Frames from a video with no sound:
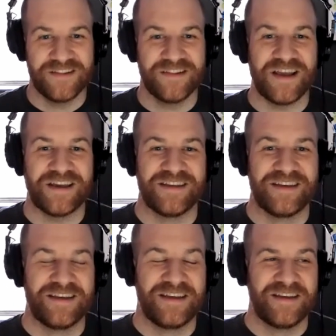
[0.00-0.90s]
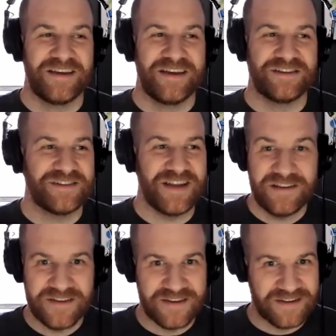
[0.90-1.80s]
Like, it doesn't
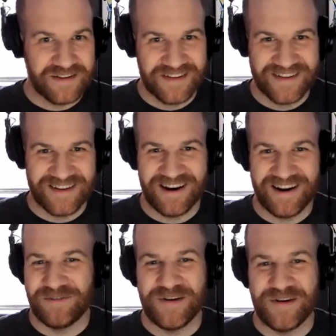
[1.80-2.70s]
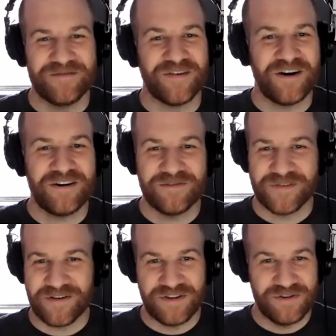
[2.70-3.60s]
end. We evolve.
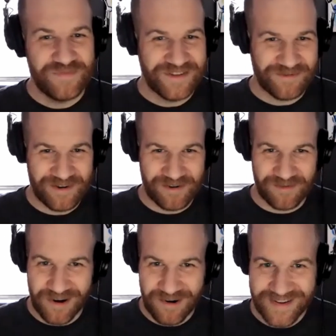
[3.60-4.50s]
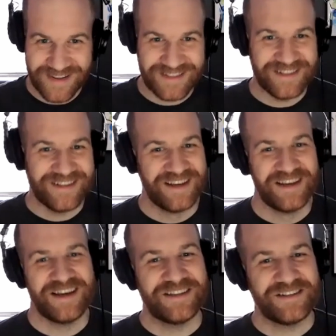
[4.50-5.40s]
We are humans. We're growing. It's
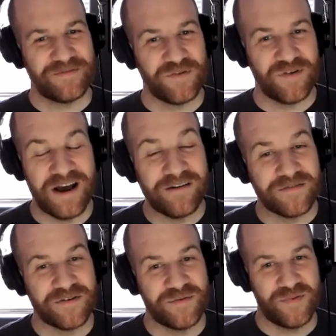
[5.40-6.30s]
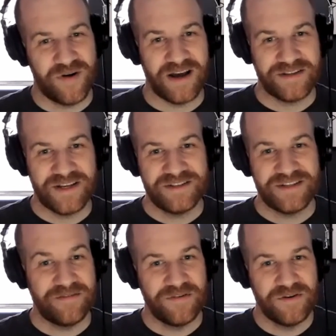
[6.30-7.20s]
a forever process
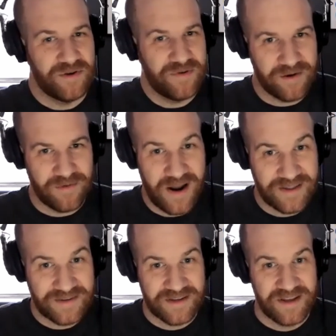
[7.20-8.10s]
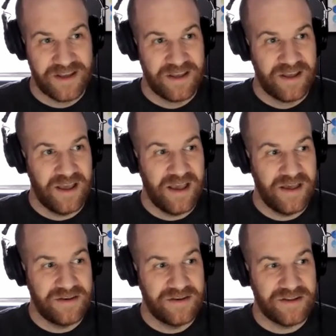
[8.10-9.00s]
if you're doing it right.
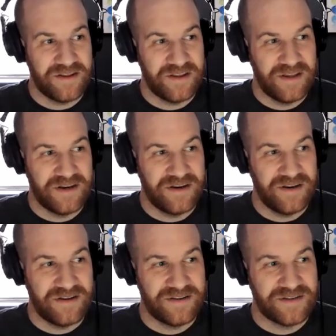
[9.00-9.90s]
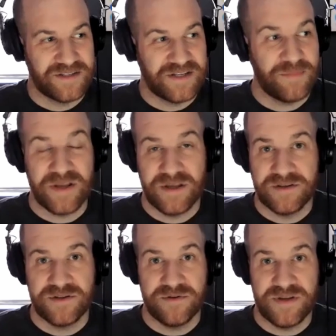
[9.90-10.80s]
And in stepping
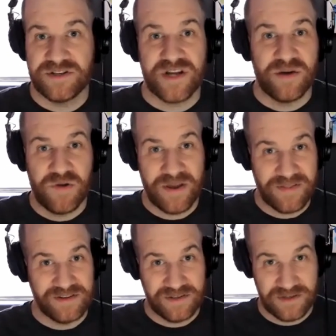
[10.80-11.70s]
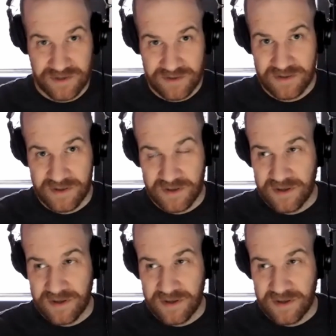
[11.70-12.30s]
into each time we make that decision,